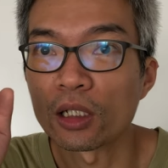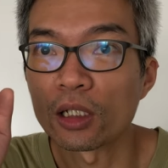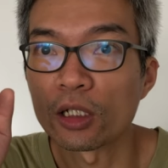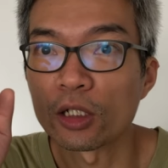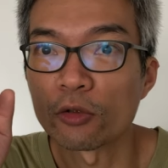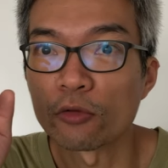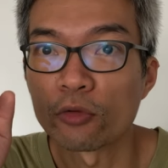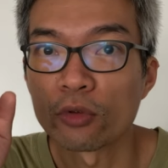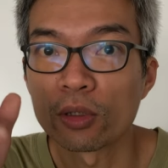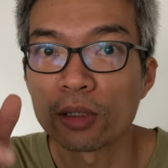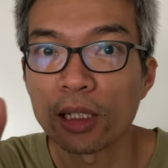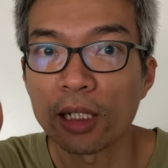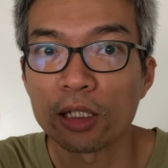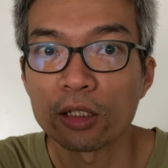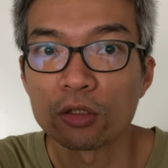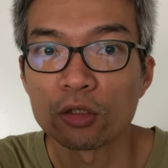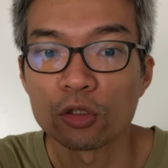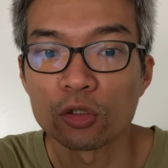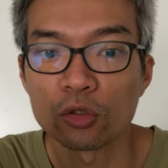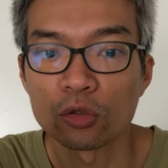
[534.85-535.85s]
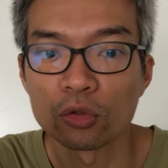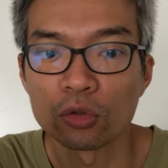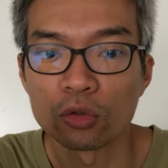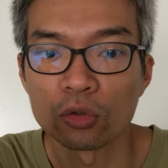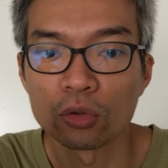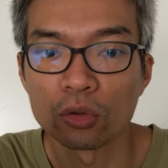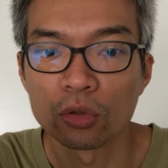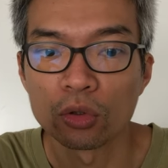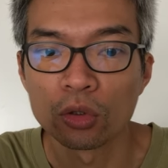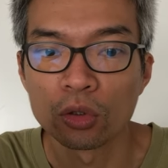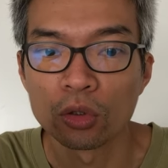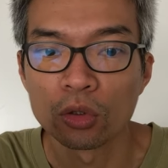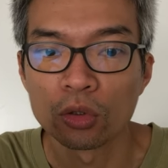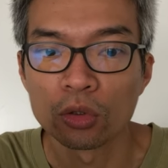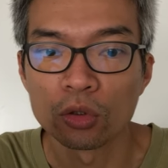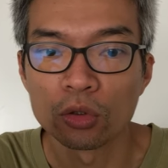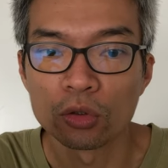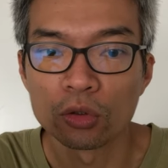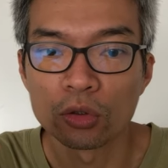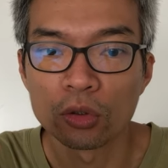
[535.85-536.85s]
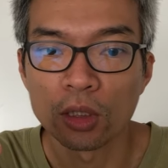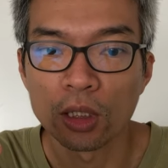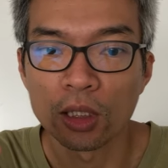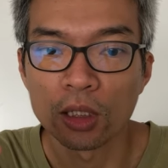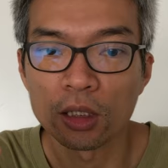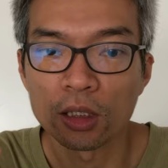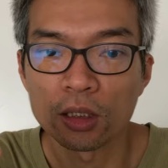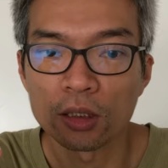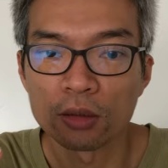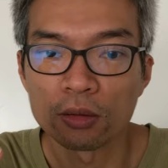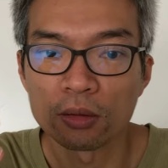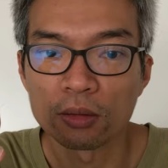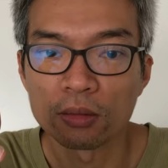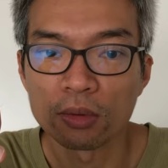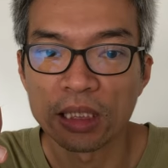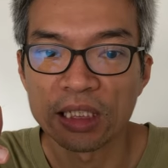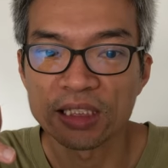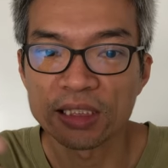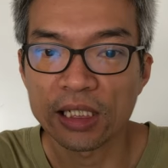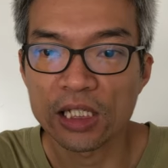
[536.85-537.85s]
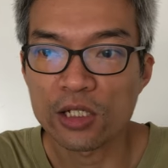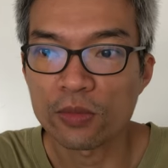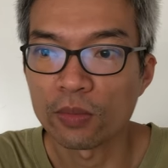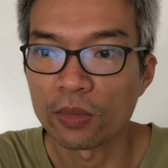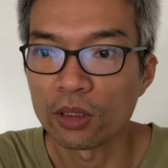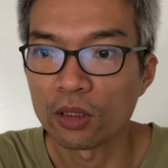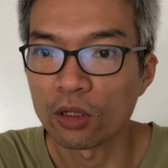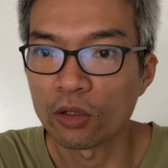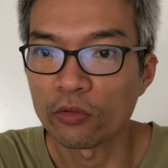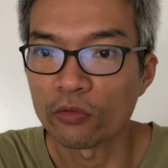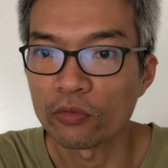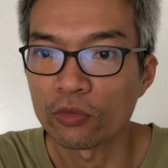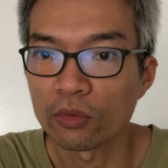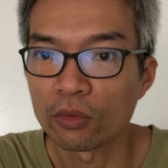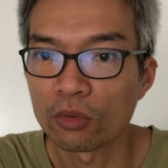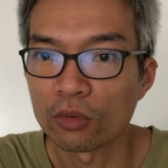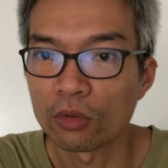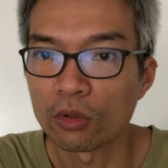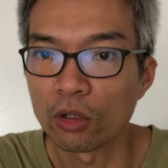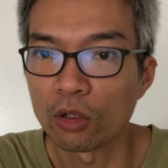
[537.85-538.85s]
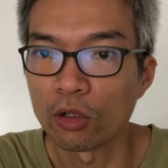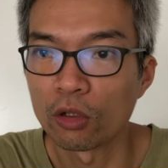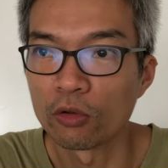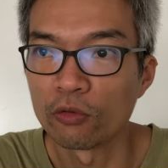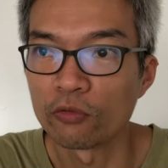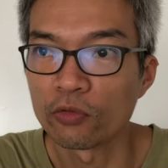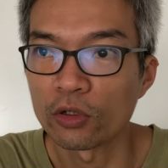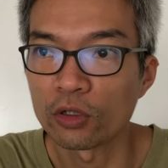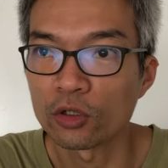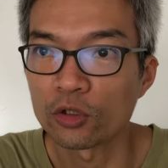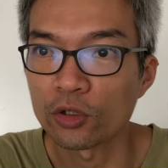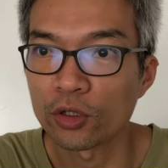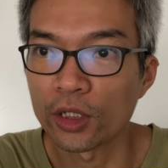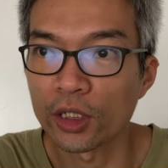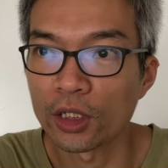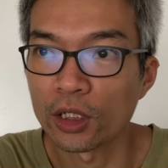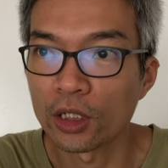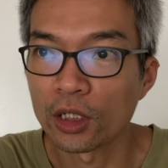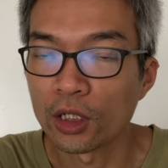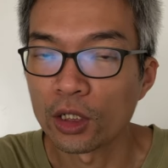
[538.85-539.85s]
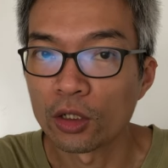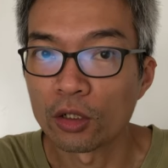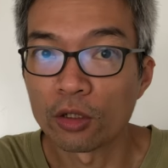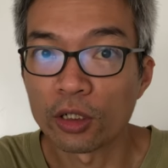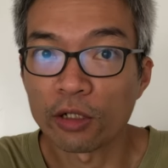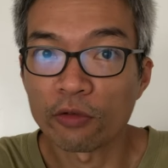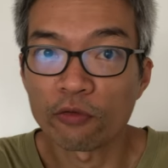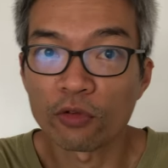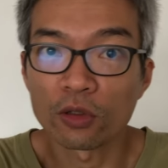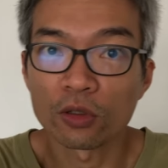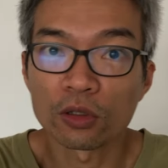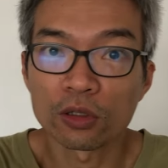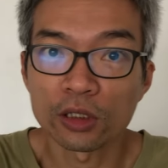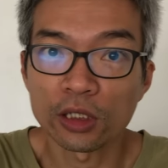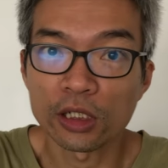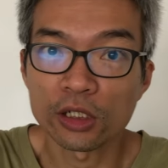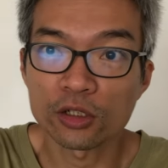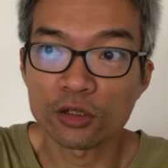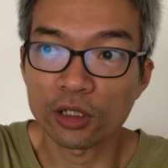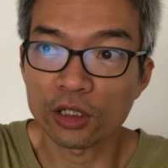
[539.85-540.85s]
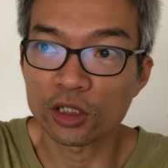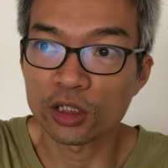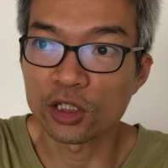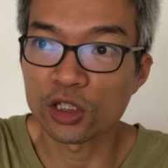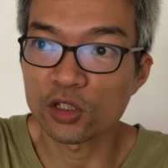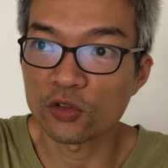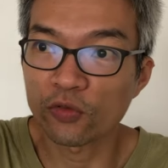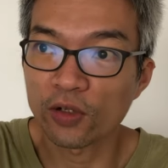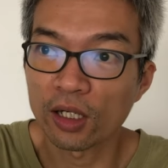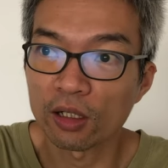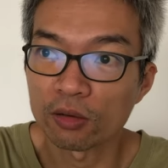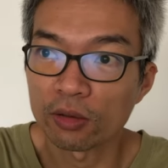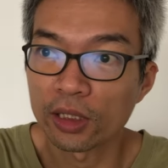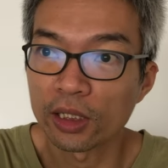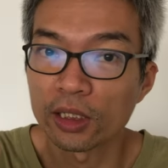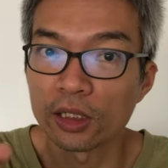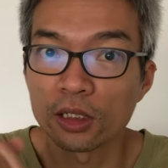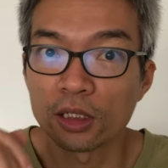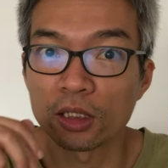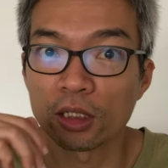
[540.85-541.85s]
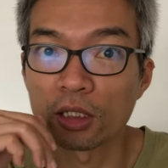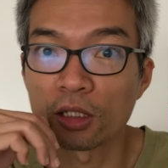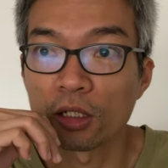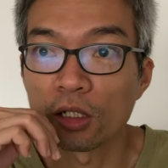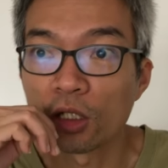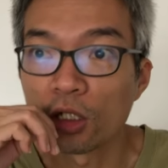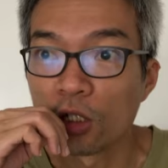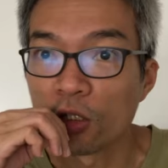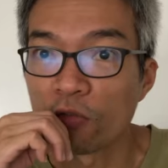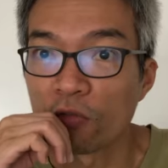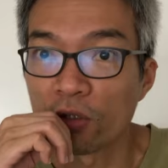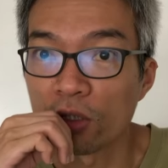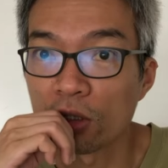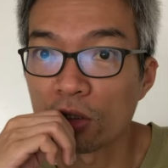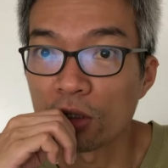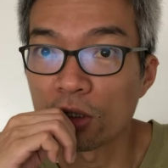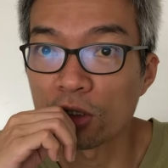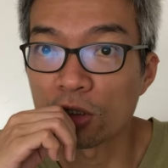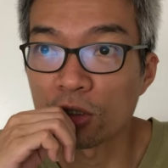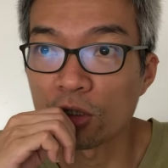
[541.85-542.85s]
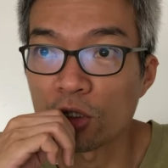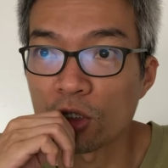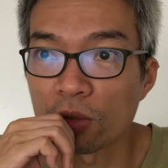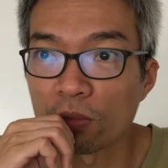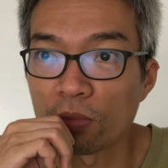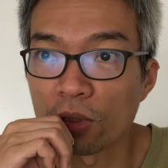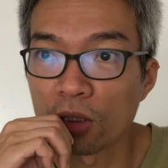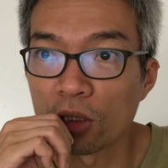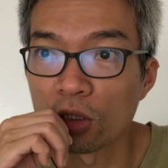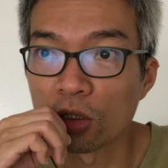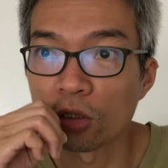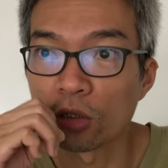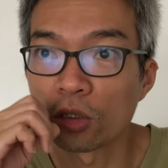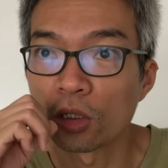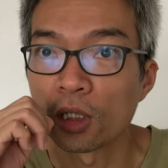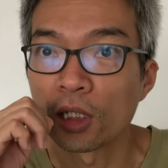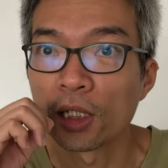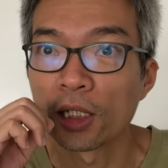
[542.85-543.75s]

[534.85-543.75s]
If you like to do an assessment of your home feng shui, you can follow the instructions found in the video description below.